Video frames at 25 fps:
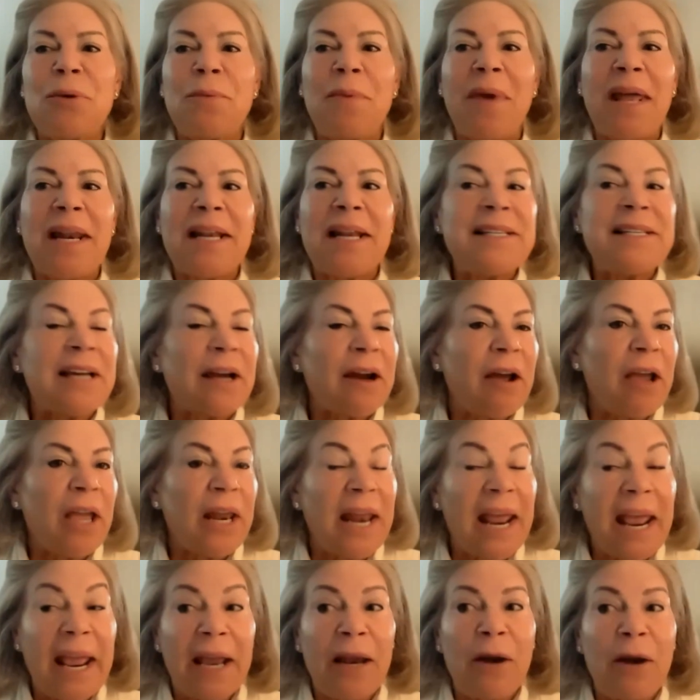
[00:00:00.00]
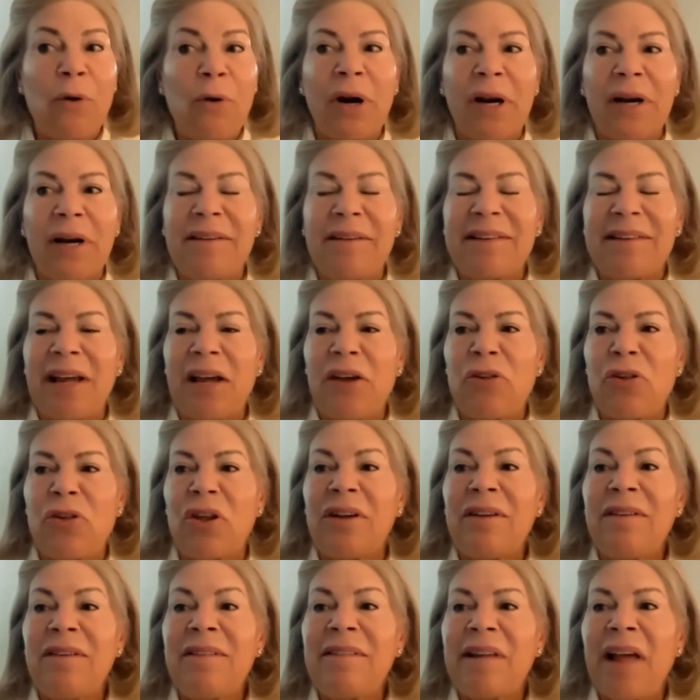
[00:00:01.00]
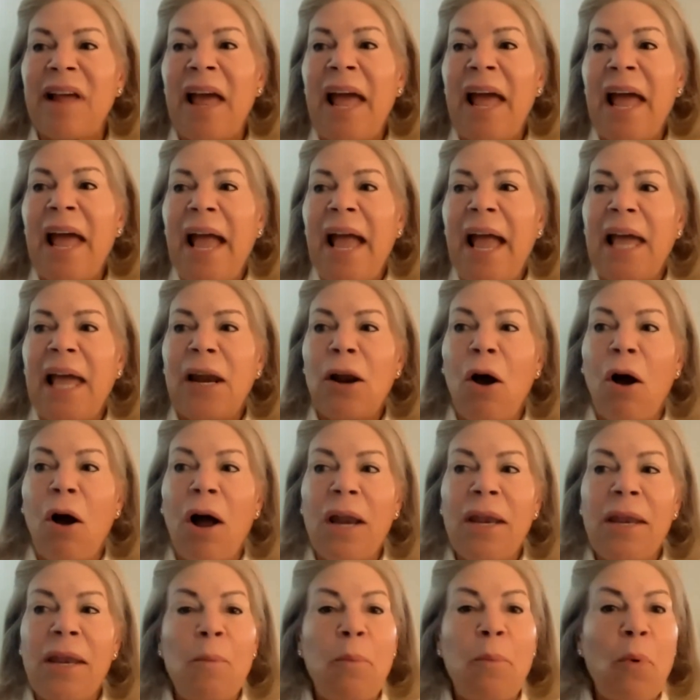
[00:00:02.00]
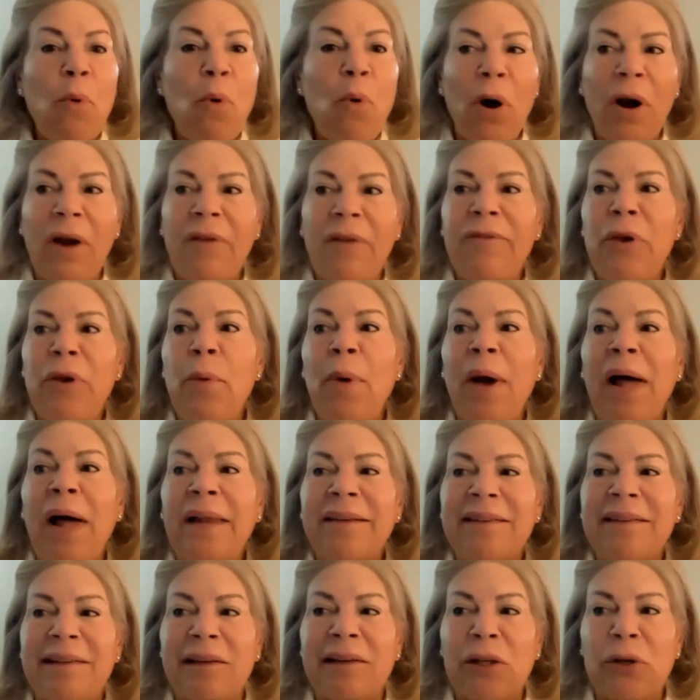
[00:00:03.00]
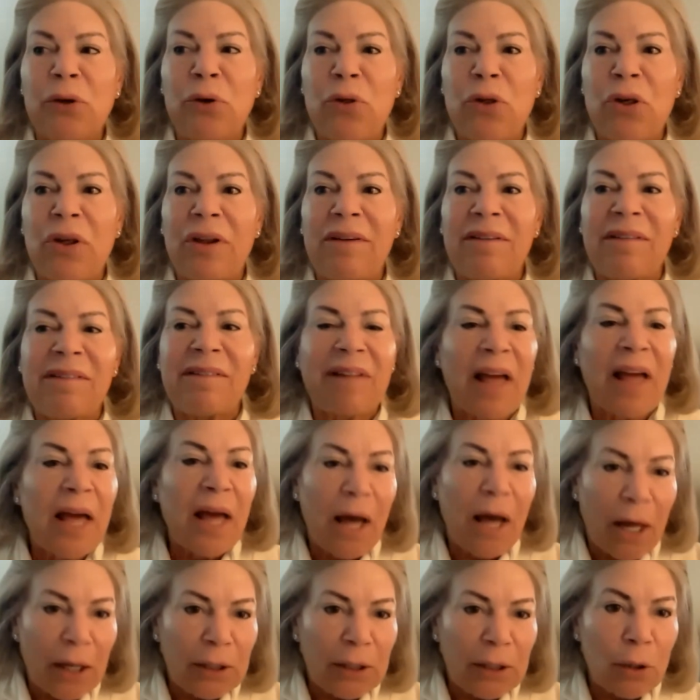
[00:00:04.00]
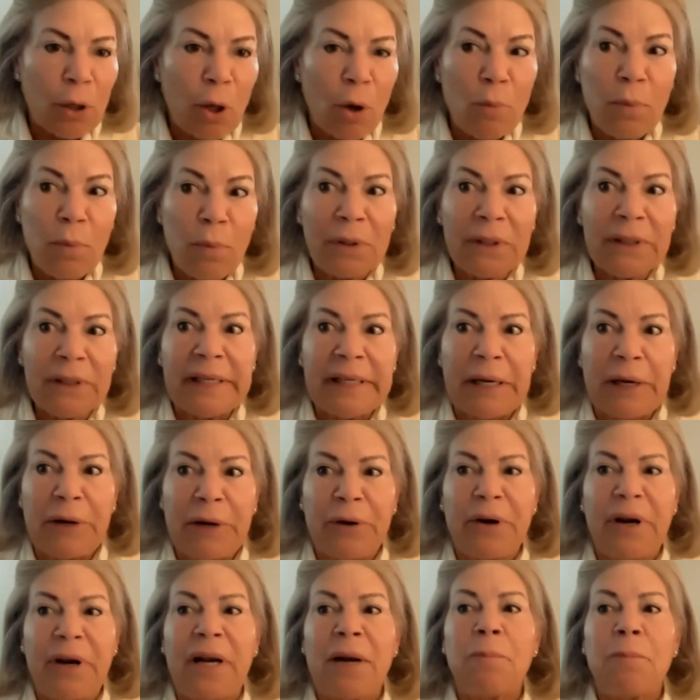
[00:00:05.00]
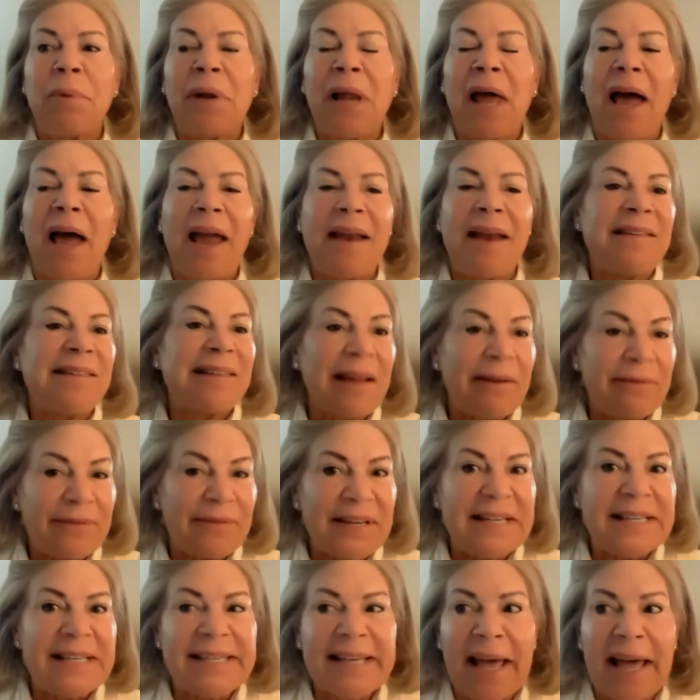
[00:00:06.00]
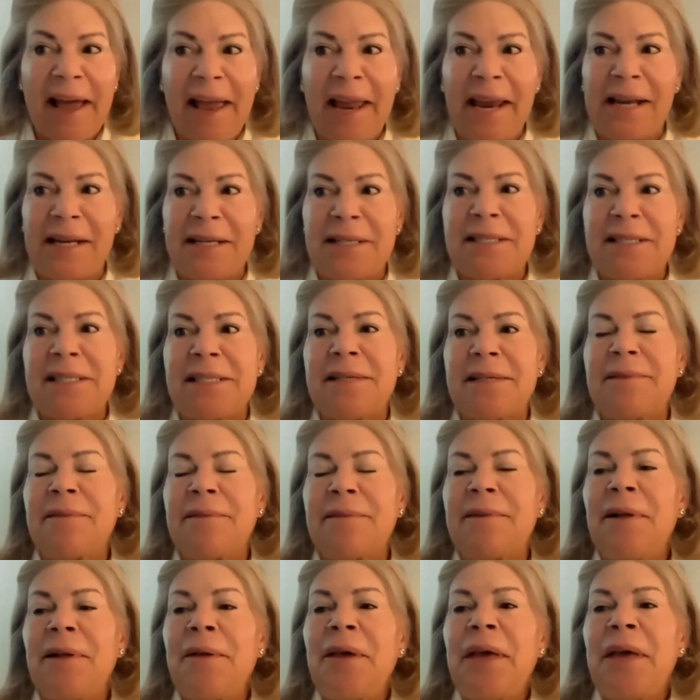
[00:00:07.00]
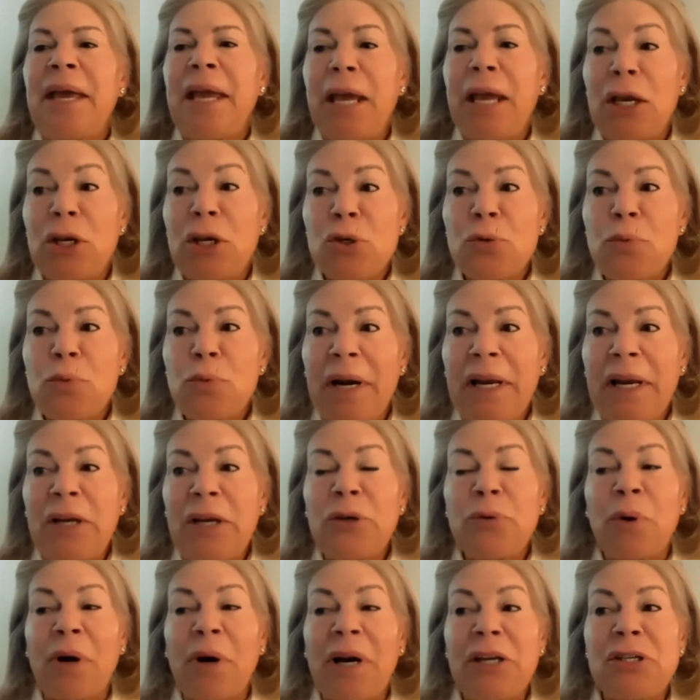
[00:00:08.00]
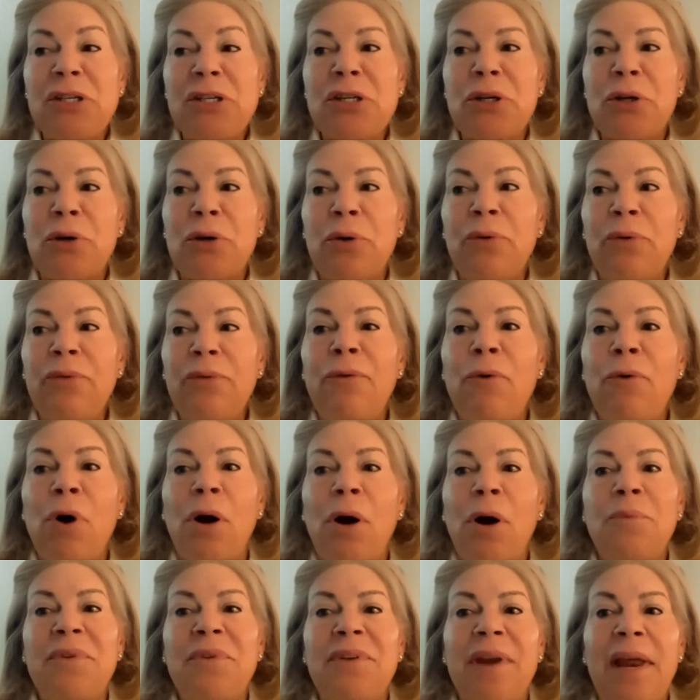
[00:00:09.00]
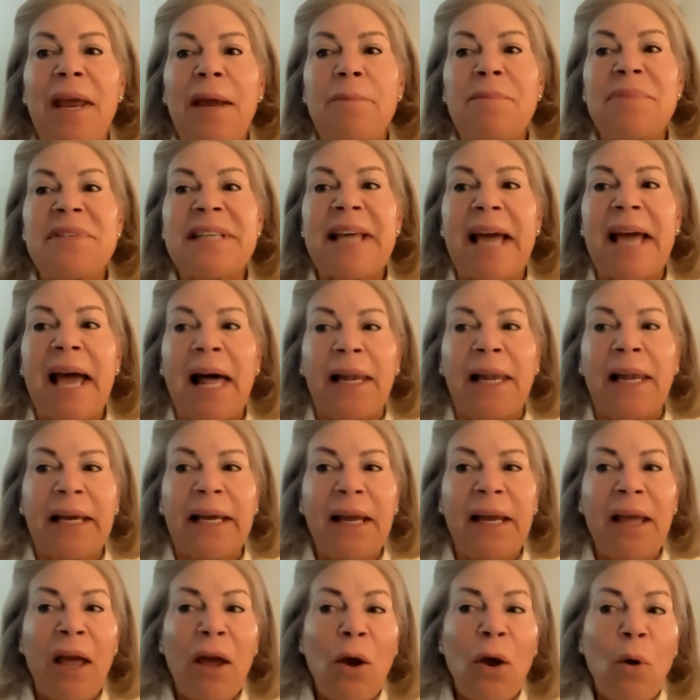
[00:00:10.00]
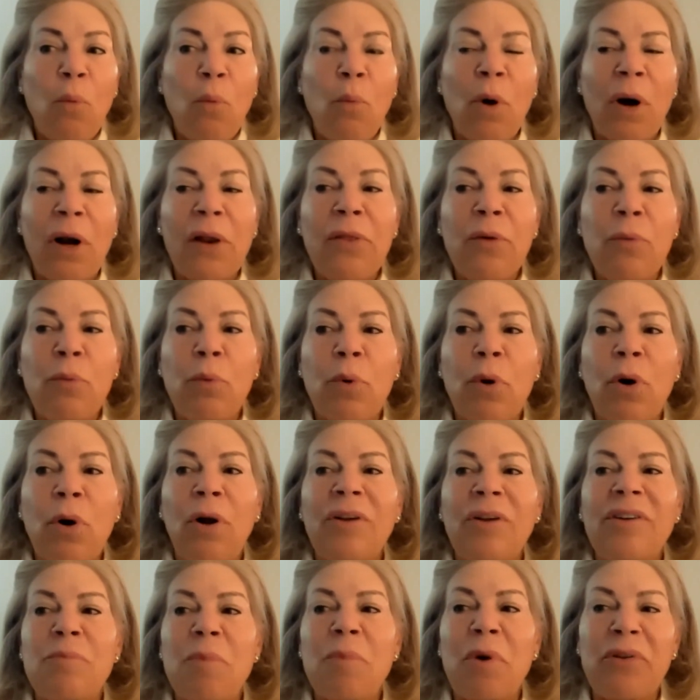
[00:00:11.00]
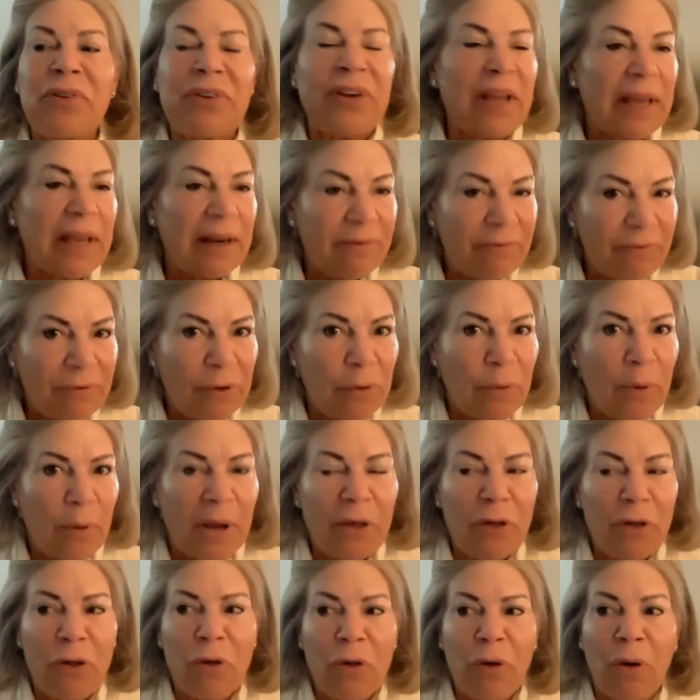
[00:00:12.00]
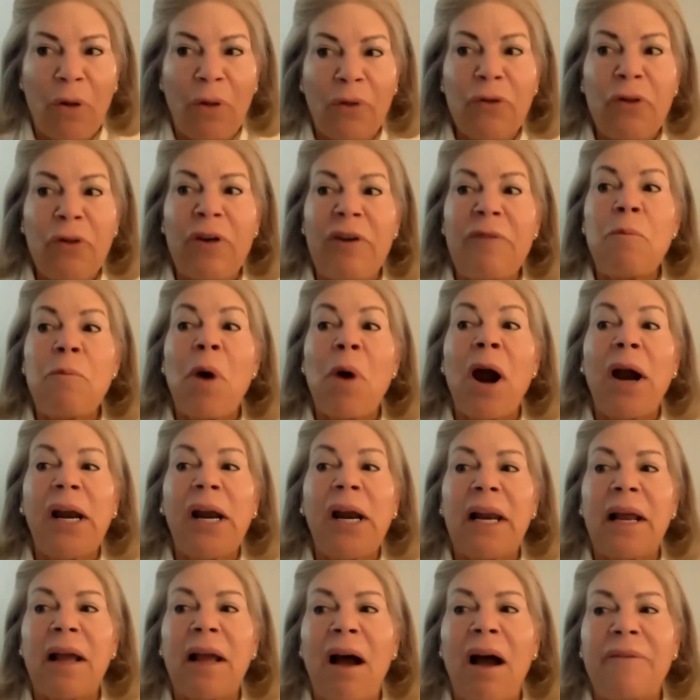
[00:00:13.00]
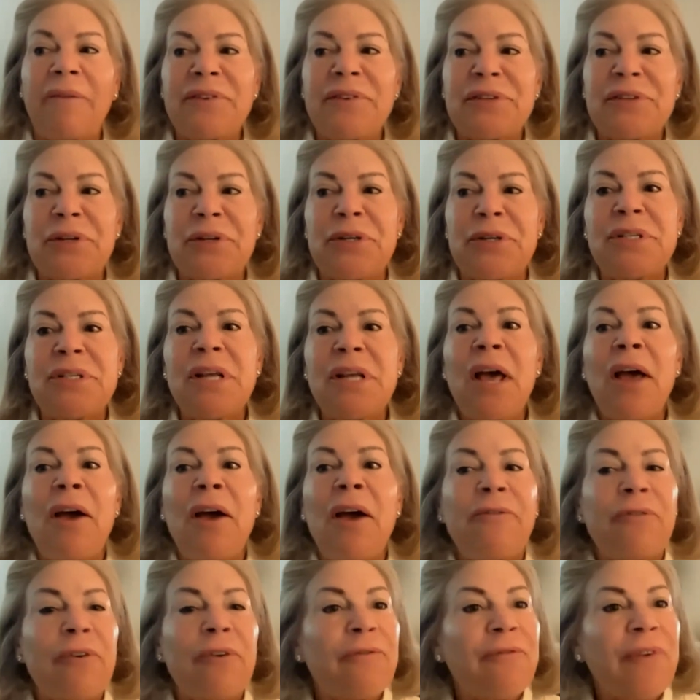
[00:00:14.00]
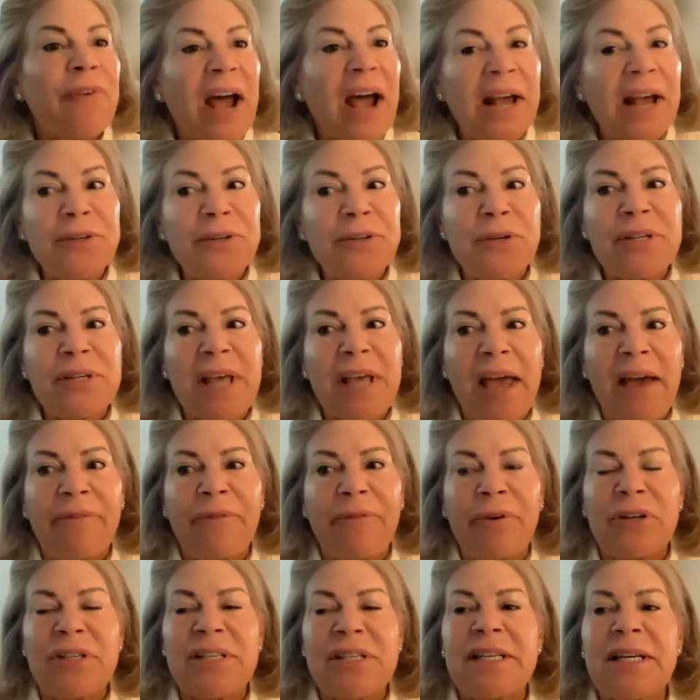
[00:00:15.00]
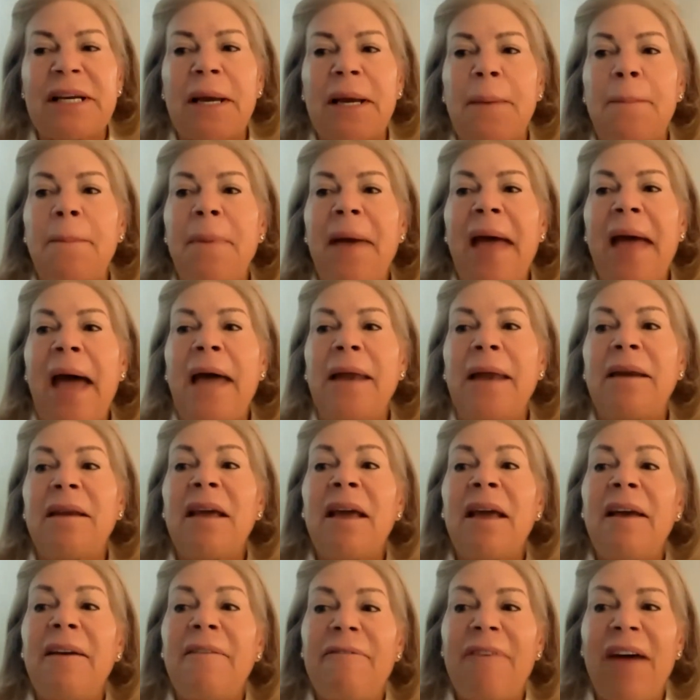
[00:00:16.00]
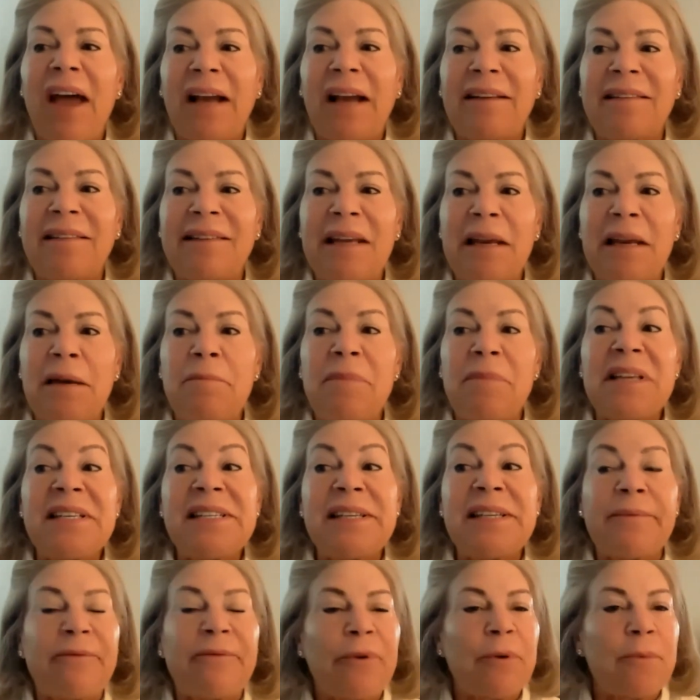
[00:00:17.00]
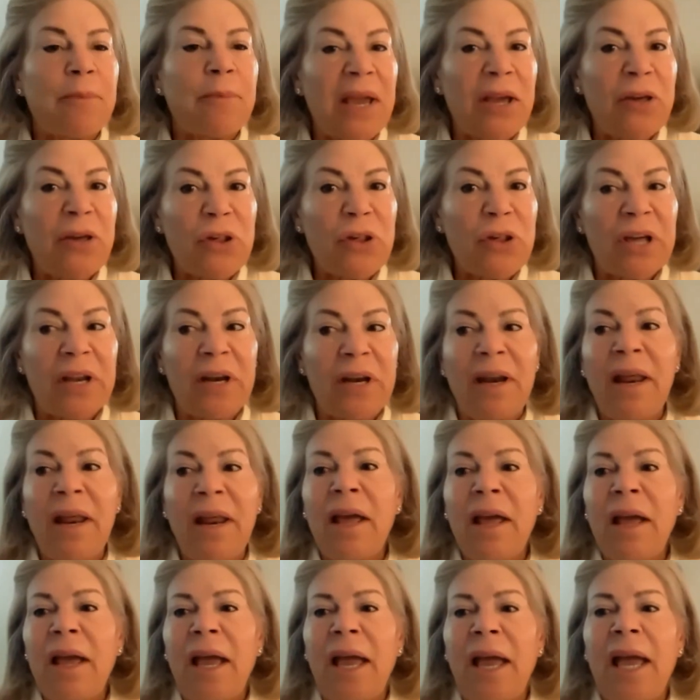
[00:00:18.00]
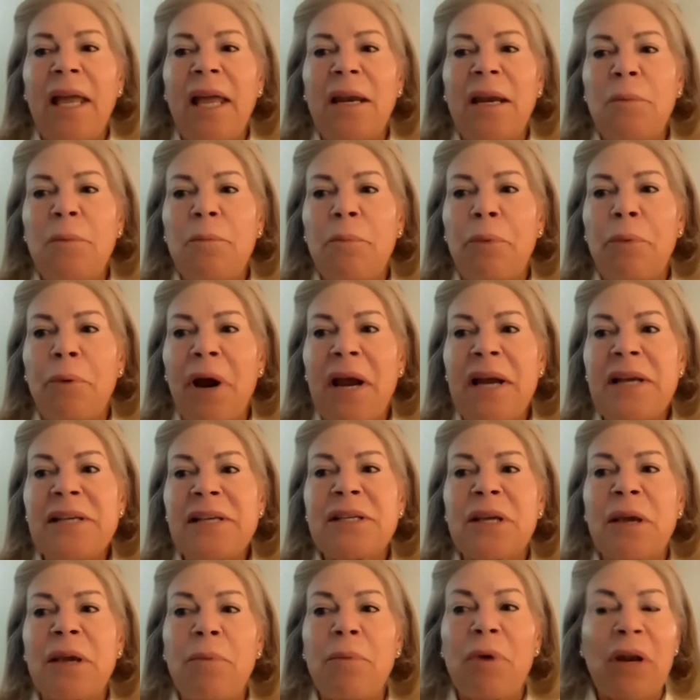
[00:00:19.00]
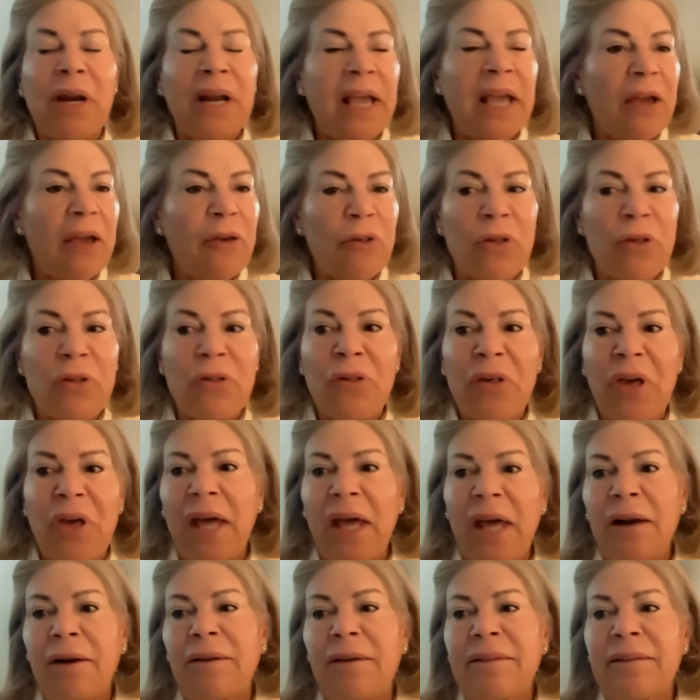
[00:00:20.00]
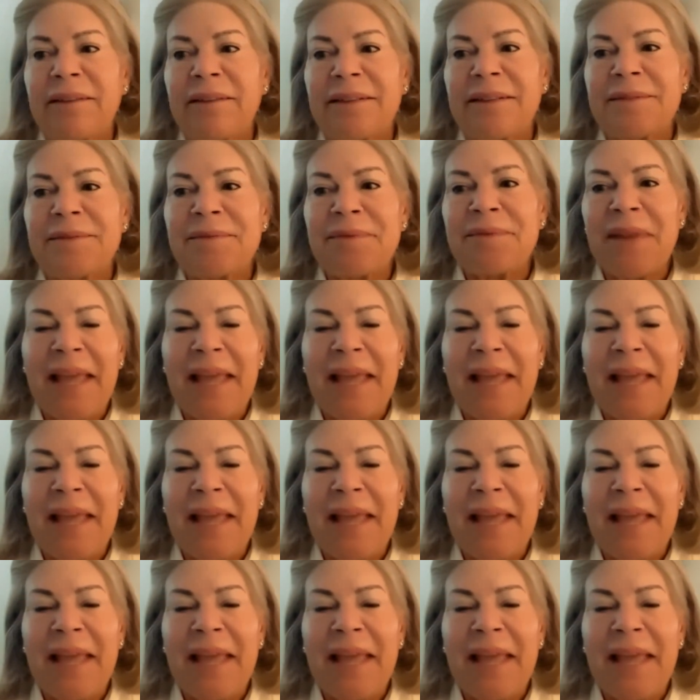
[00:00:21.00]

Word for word: humanitarian aid organizations, and on the board of UL Solutions, a global leader in applied safety science. In 2022, Forbes named Sally one of the world's most influential chief marketing officers for Pfizer's efforts to combat vaccine misinformation and embrace communication channels.